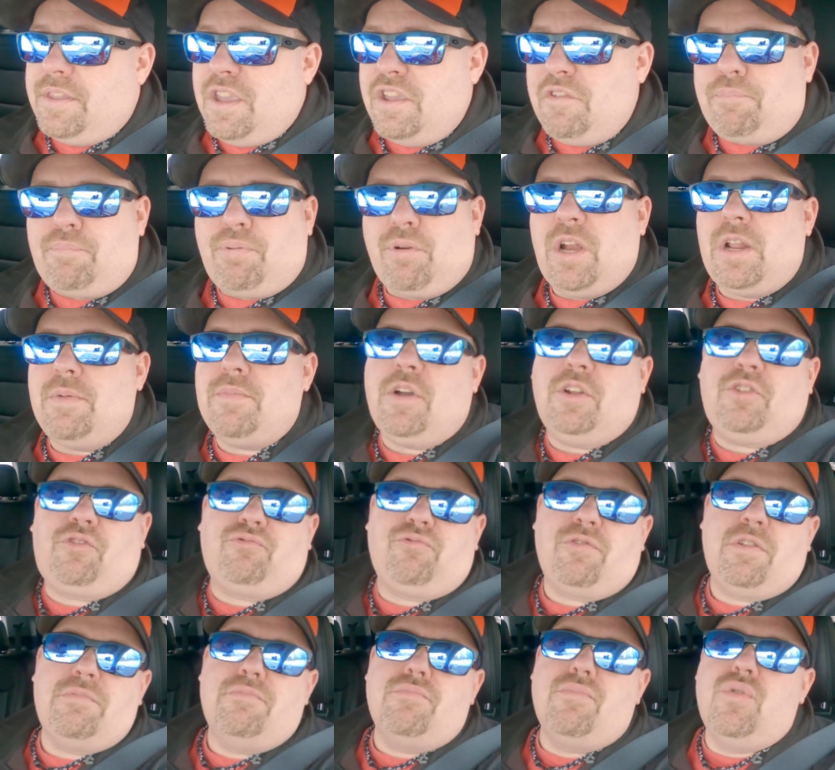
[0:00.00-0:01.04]
they've pretty much
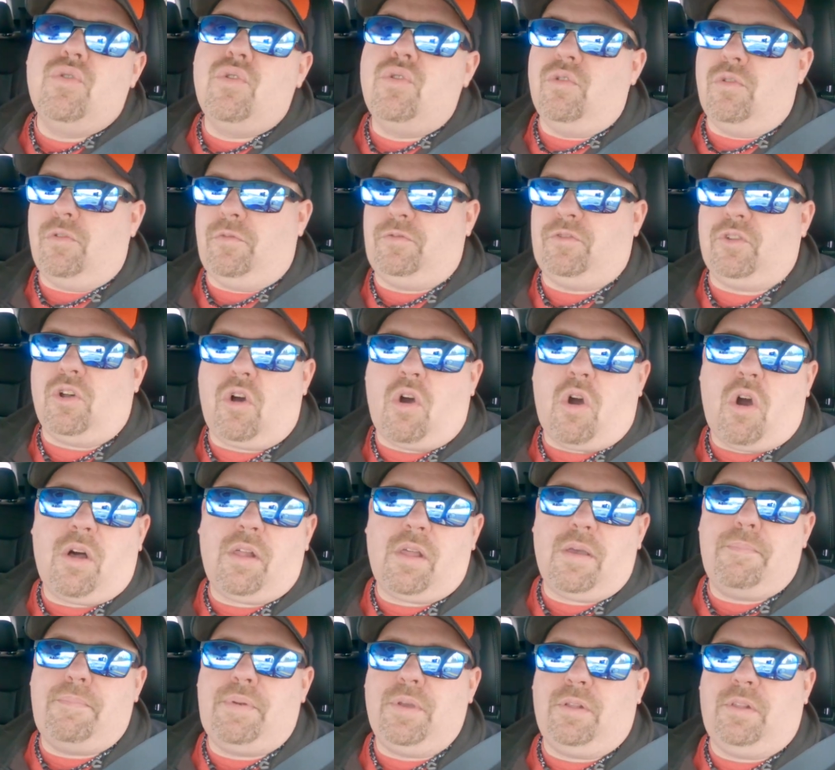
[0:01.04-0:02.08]
removed
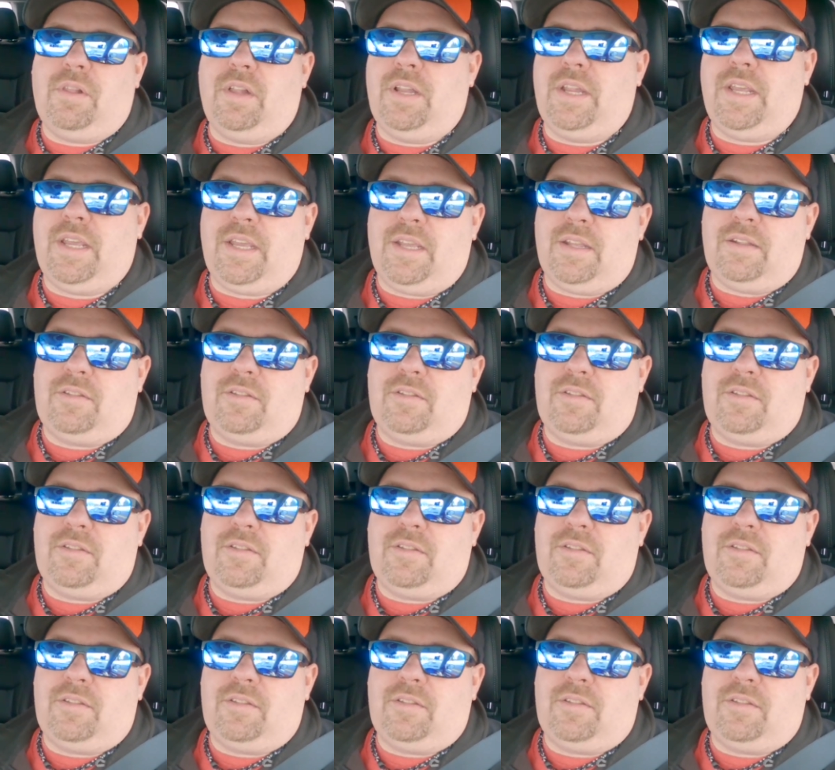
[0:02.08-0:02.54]
all ability